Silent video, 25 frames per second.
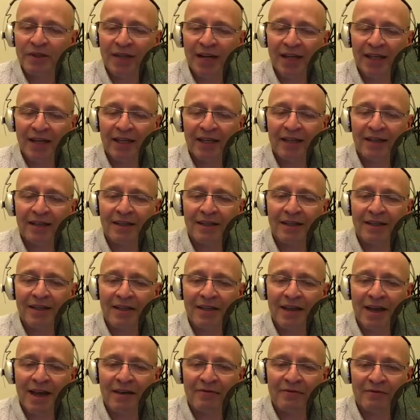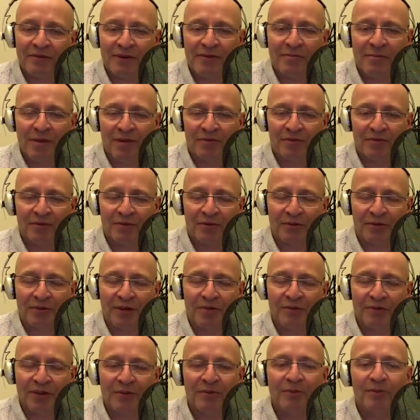checking every month or
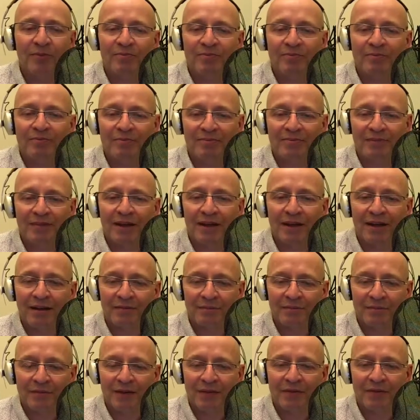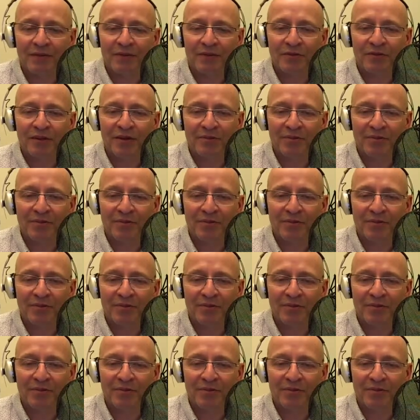every 3 months.